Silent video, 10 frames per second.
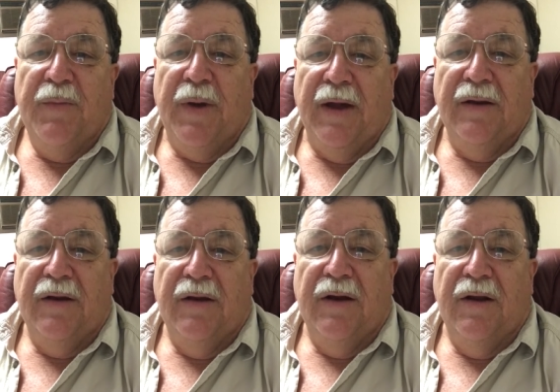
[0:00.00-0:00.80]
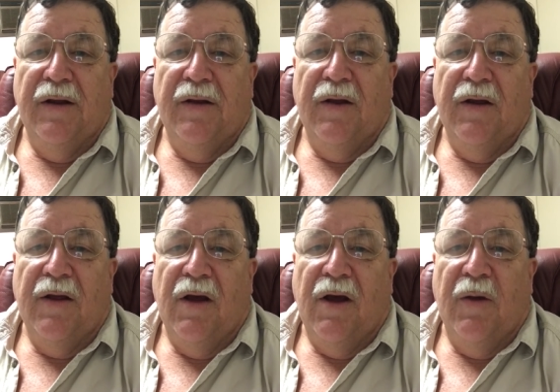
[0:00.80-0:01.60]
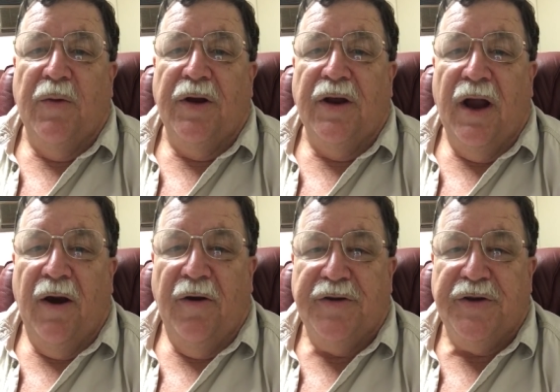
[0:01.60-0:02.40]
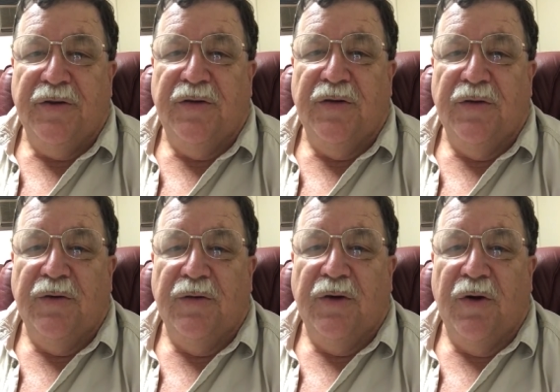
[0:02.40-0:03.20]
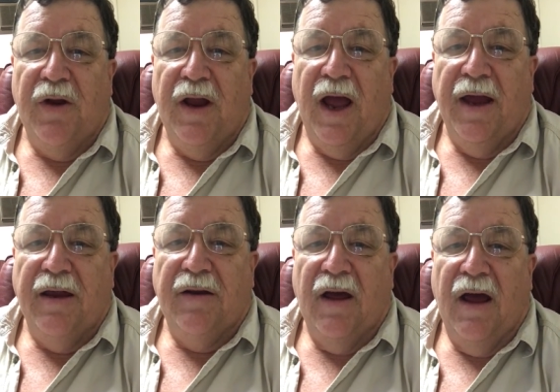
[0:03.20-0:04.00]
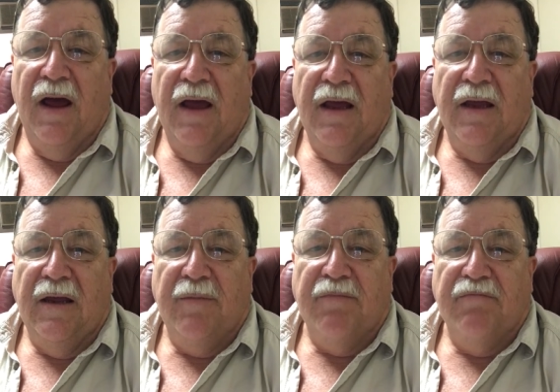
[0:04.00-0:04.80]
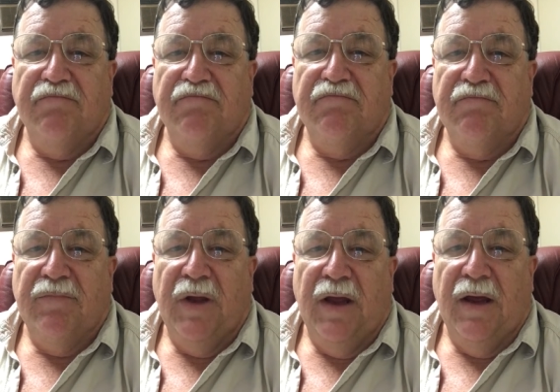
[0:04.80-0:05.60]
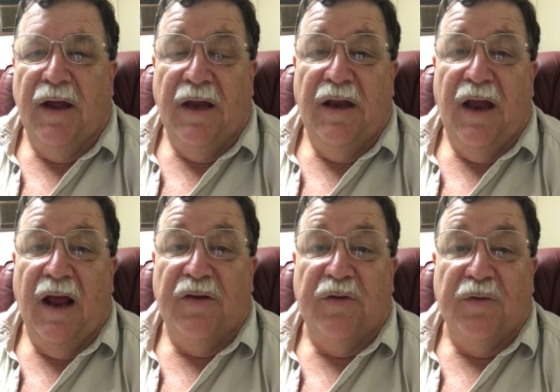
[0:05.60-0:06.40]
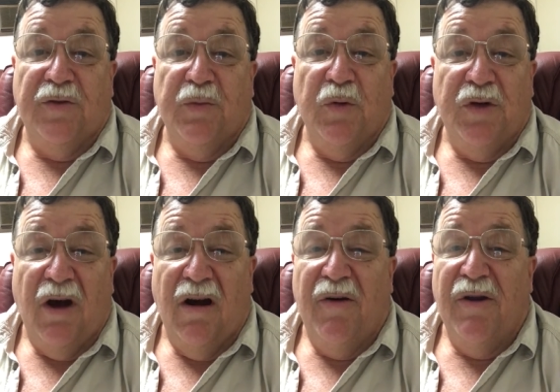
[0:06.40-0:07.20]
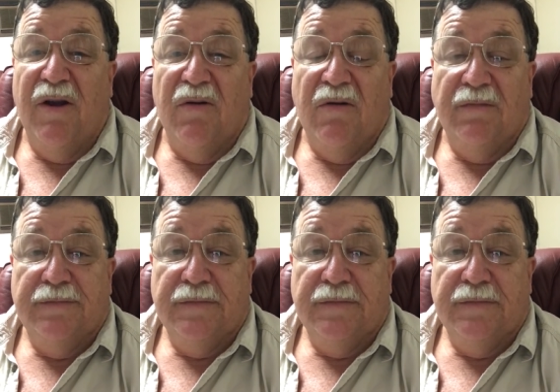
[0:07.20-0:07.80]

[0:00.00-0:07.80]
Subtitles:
But I would encourage you to create a index or a small diary or